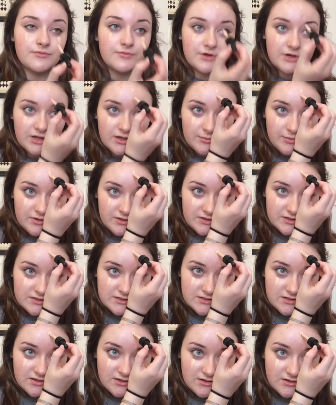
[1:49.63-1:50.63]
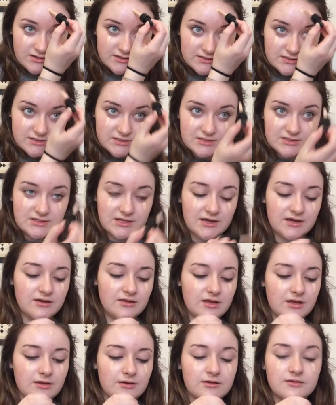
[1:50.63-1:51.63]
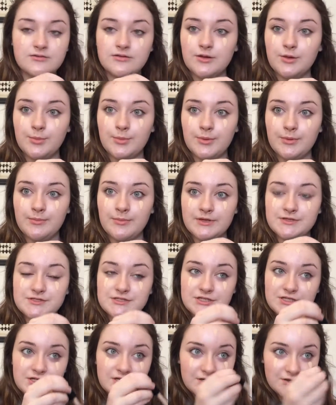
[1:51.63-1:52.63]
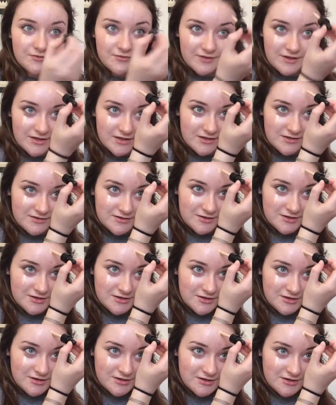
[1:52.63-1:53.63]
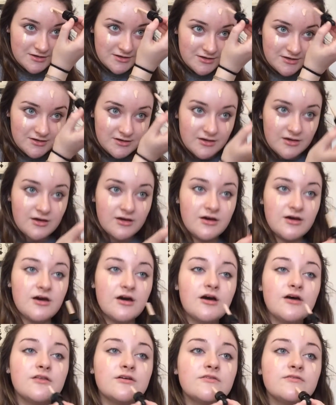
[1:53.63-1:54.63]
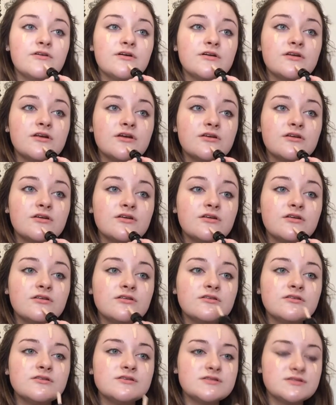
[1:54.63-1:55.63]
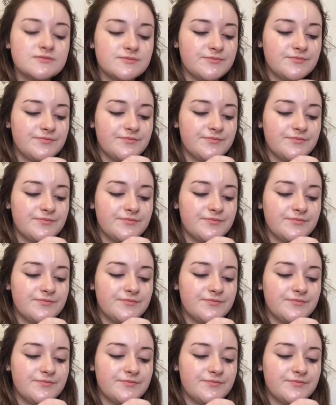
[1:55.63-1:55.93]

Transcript: when I put this on, because it's just kind of like a little bit messier than other foundations.